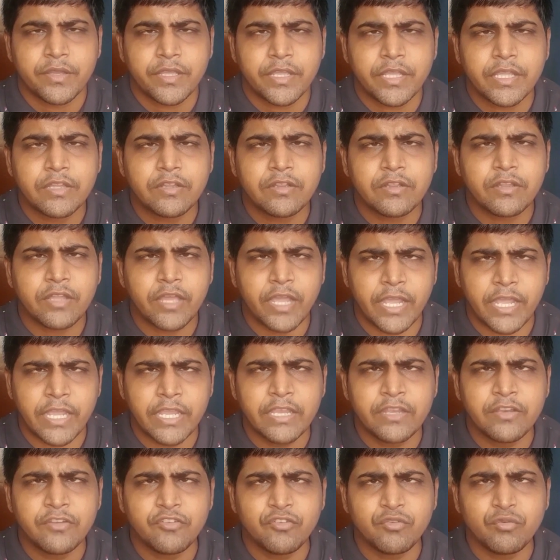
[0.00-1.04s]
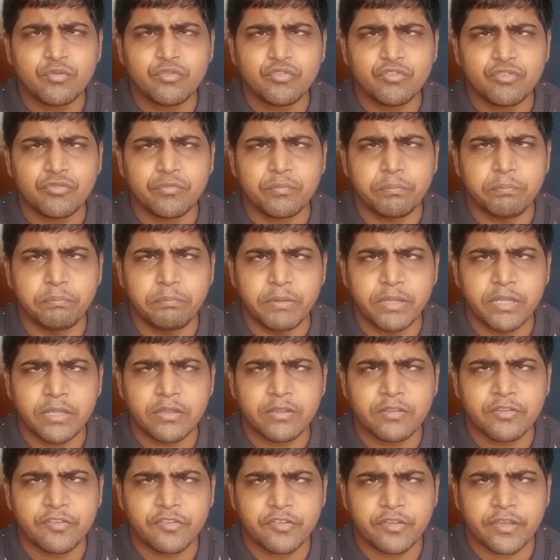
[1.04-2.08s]
It will aid you to
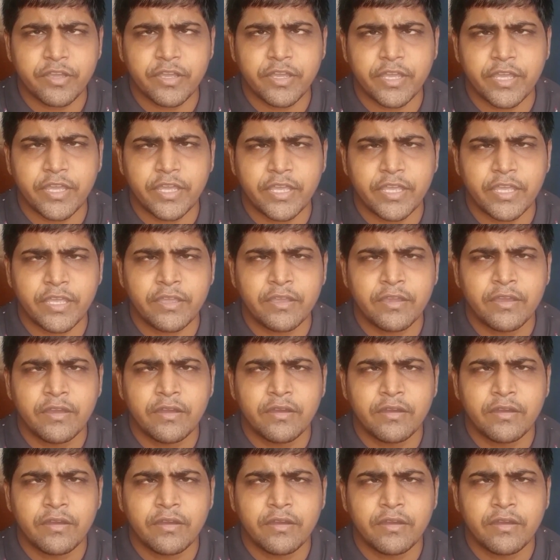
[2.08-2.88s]
build a